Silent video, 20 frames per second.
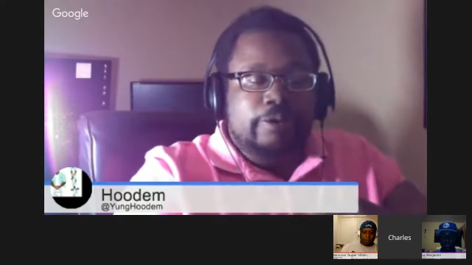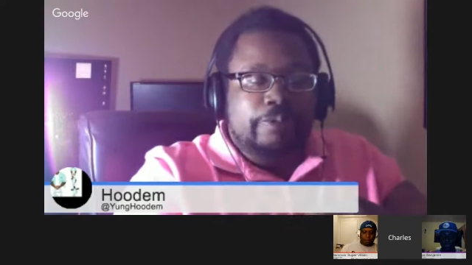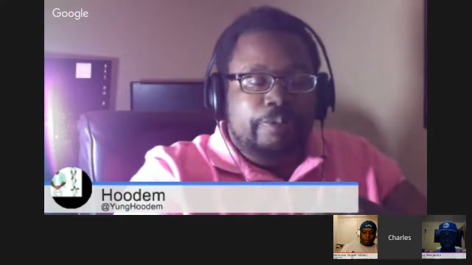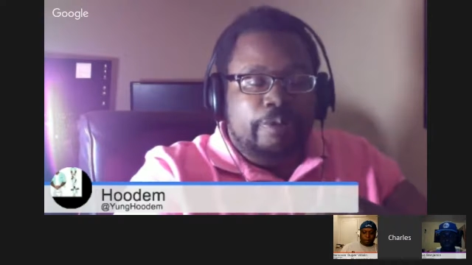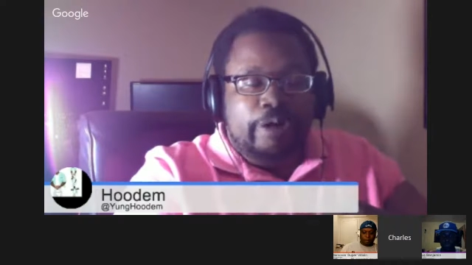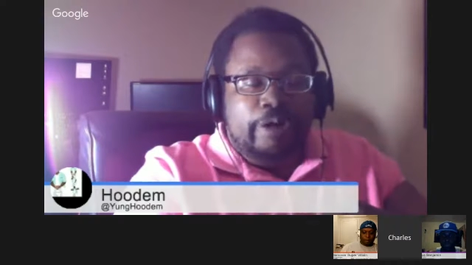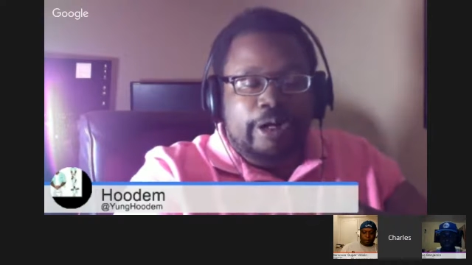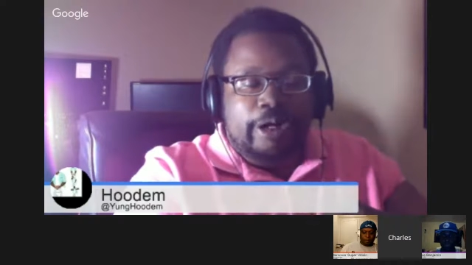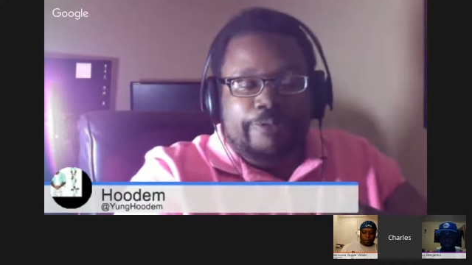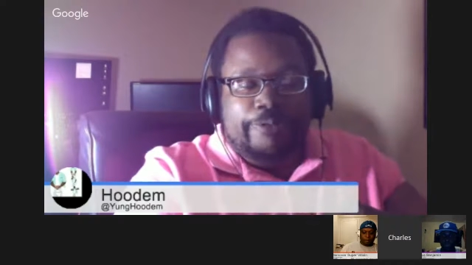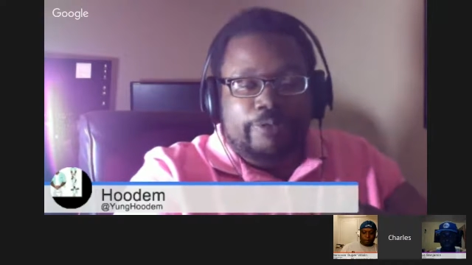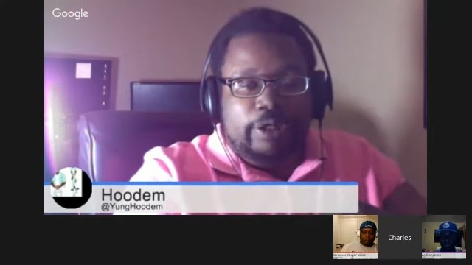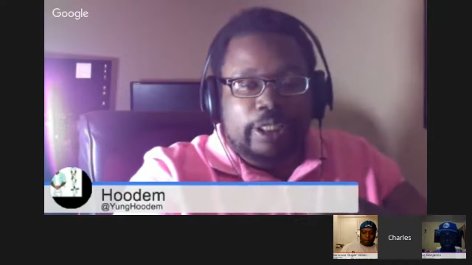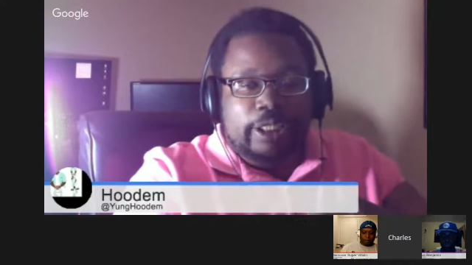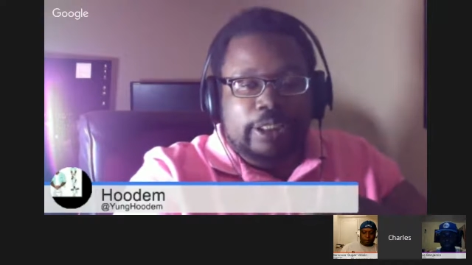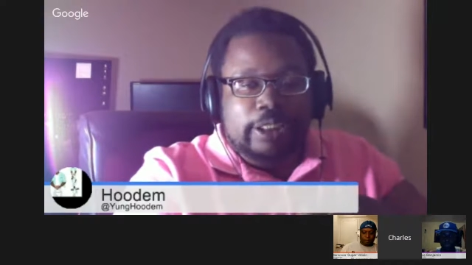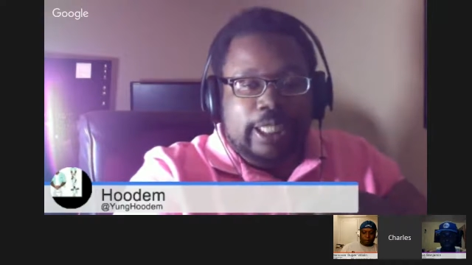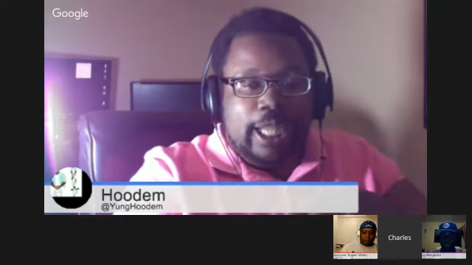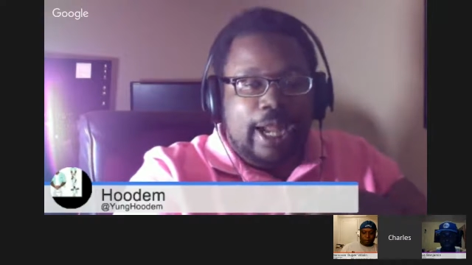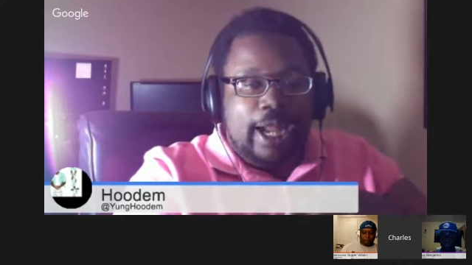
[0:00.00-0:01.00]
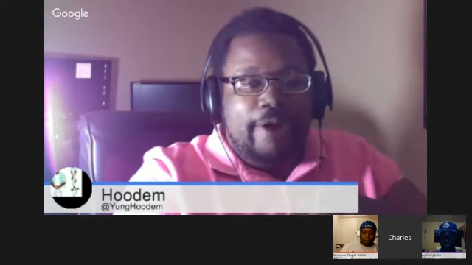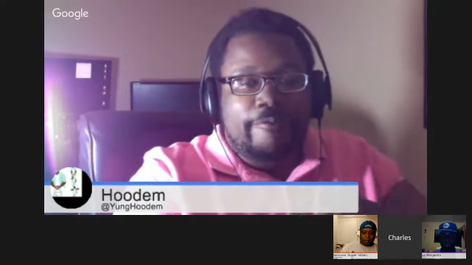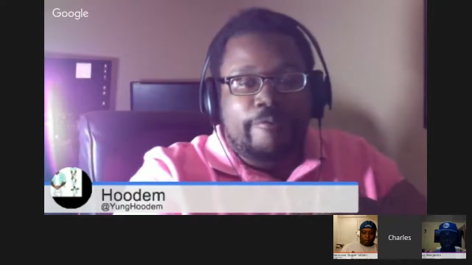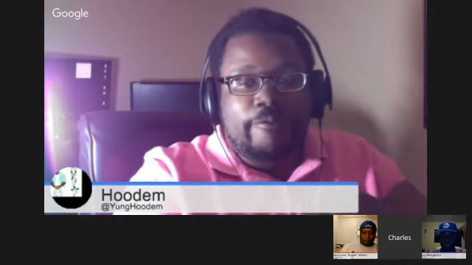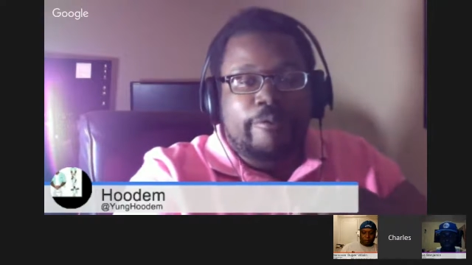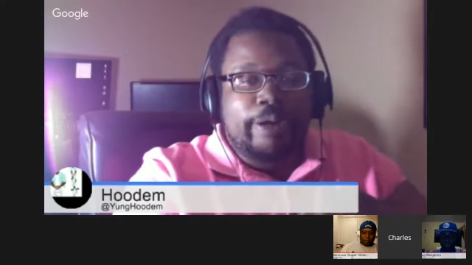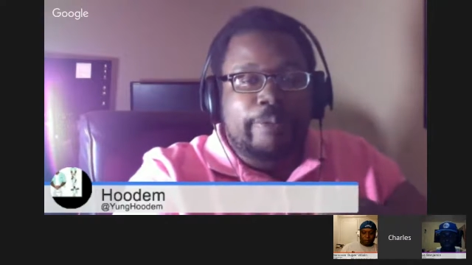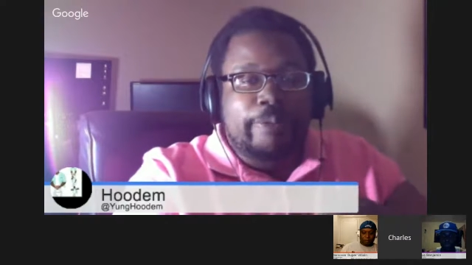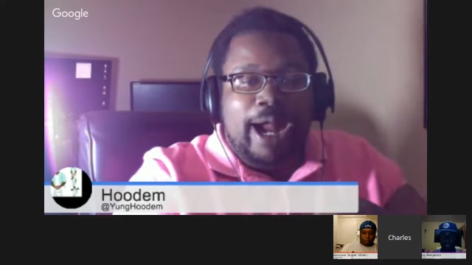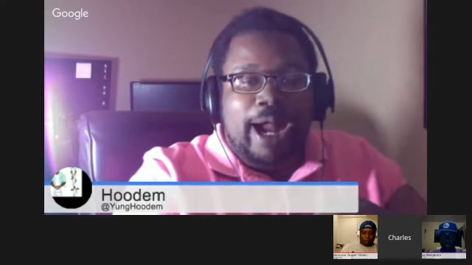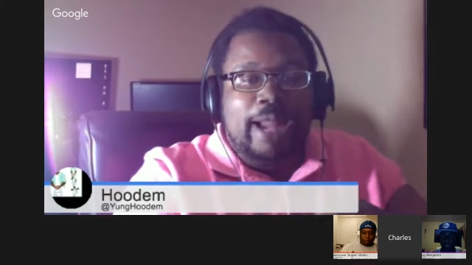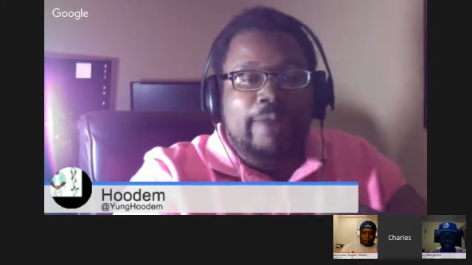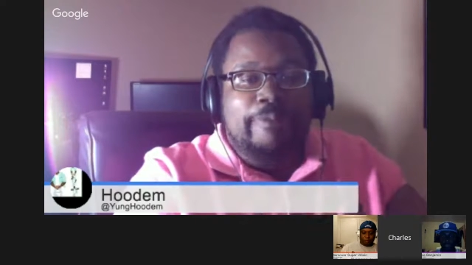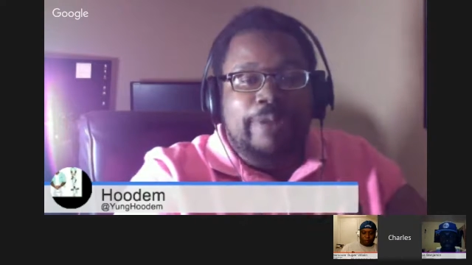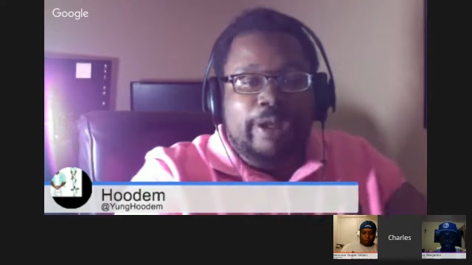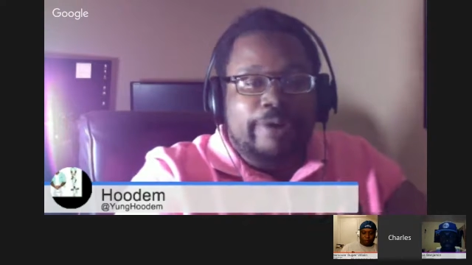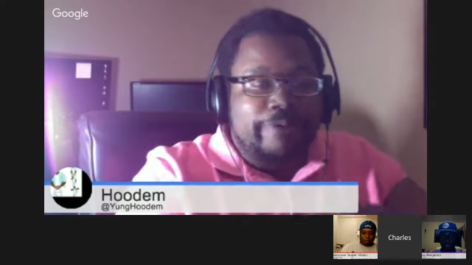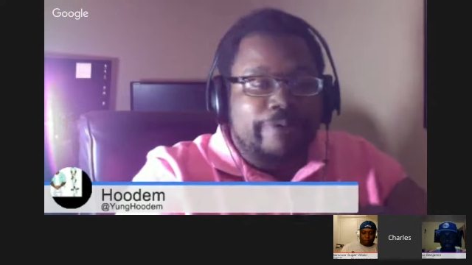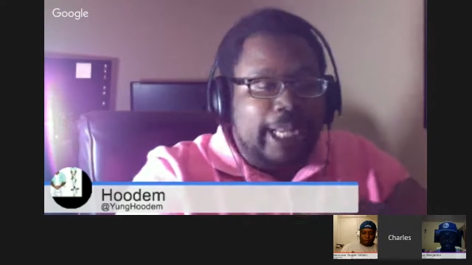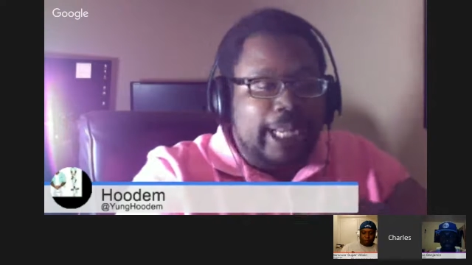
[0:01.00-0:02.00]
boyfriends ever remind me
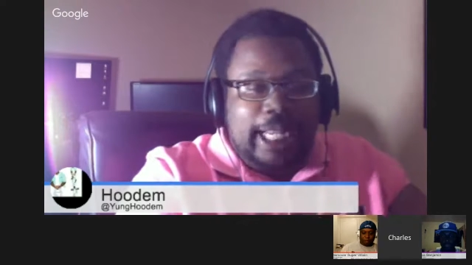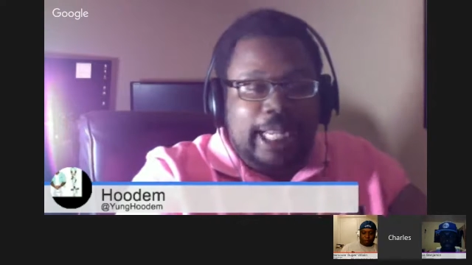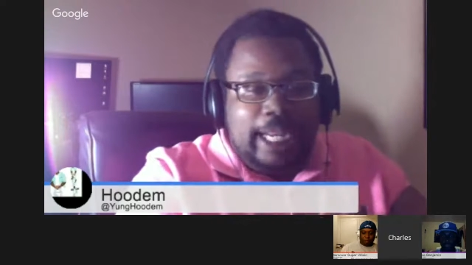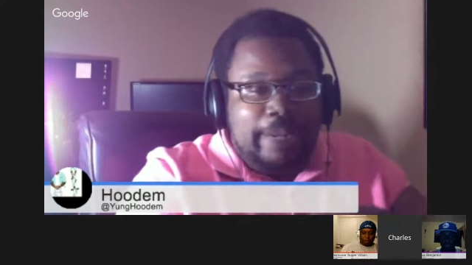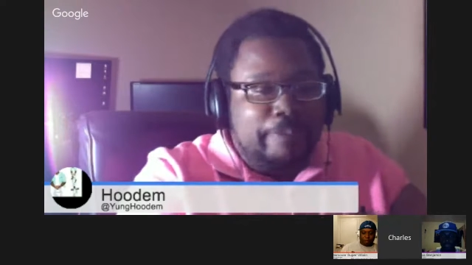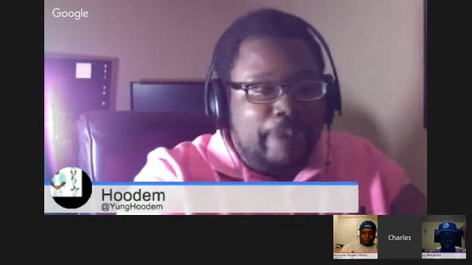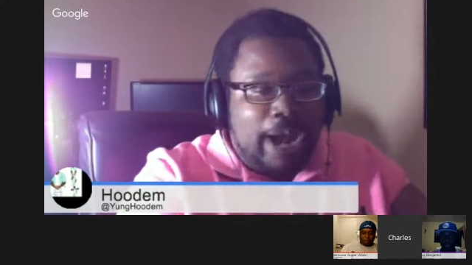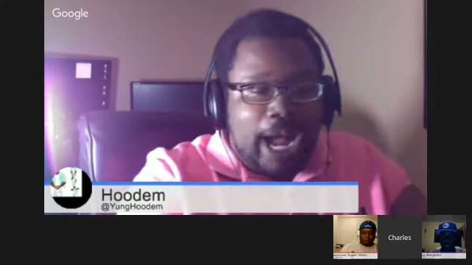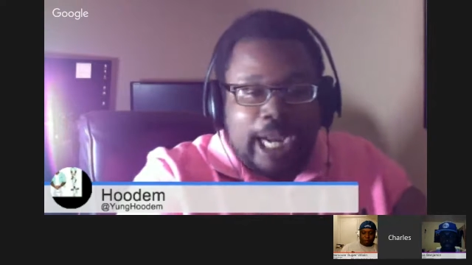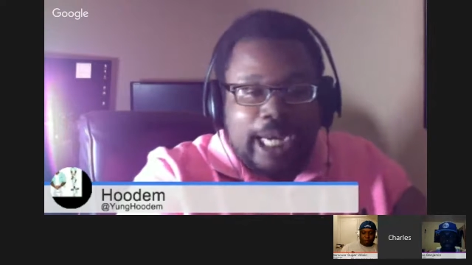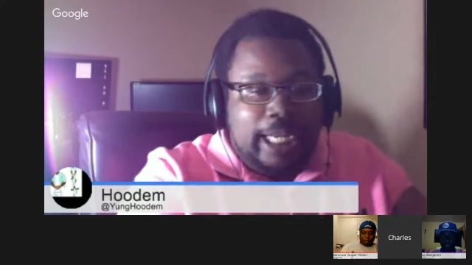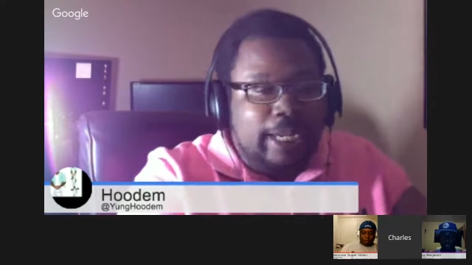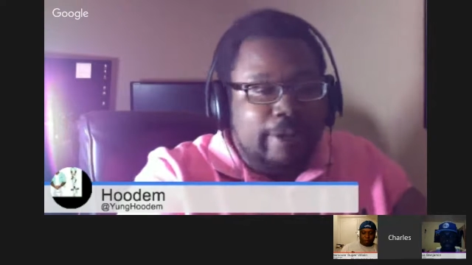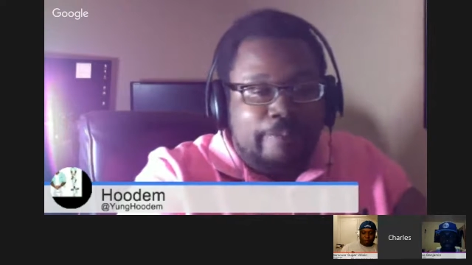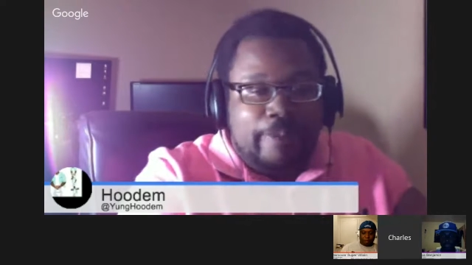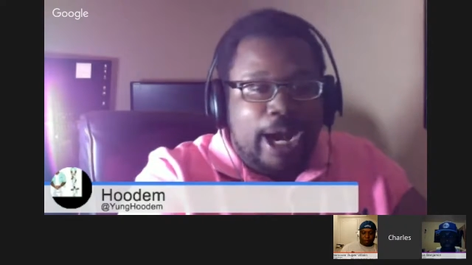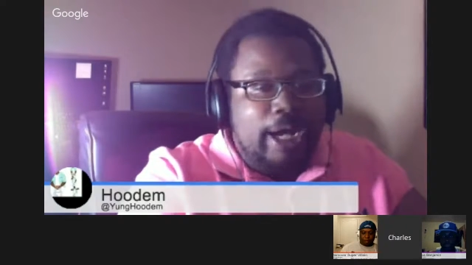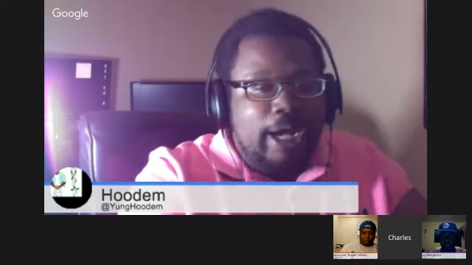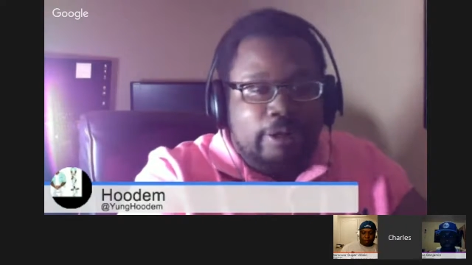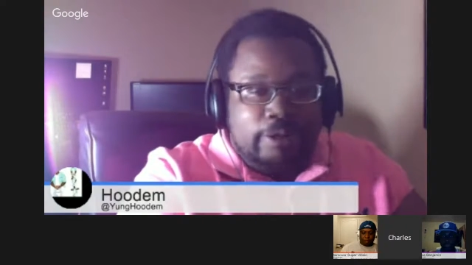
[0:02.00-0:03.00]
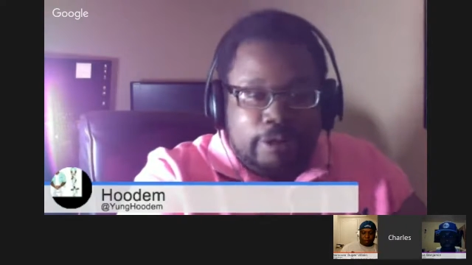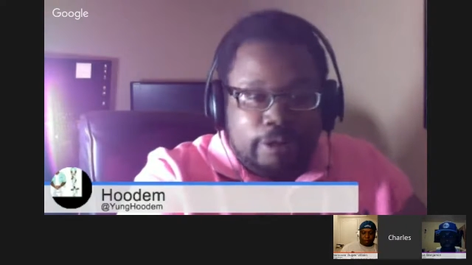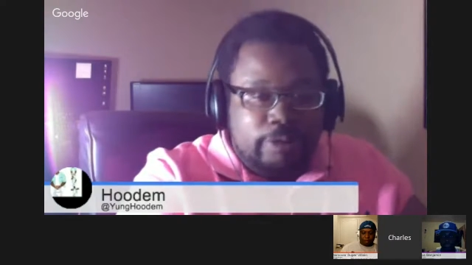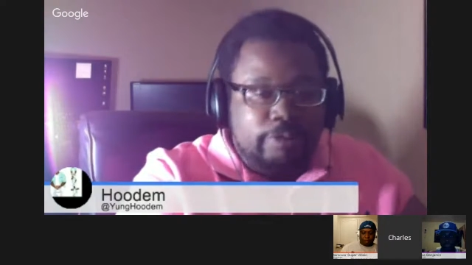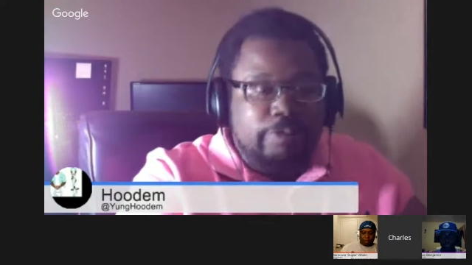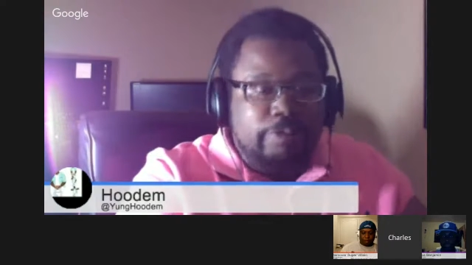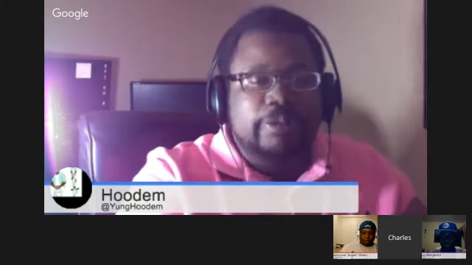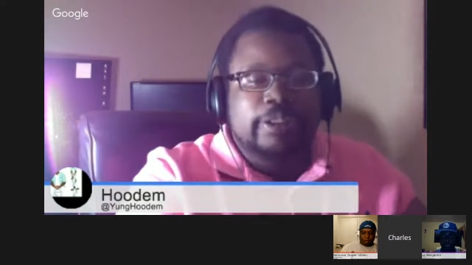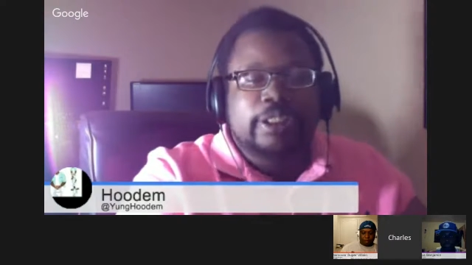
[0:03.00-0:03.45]
of anybody in my group,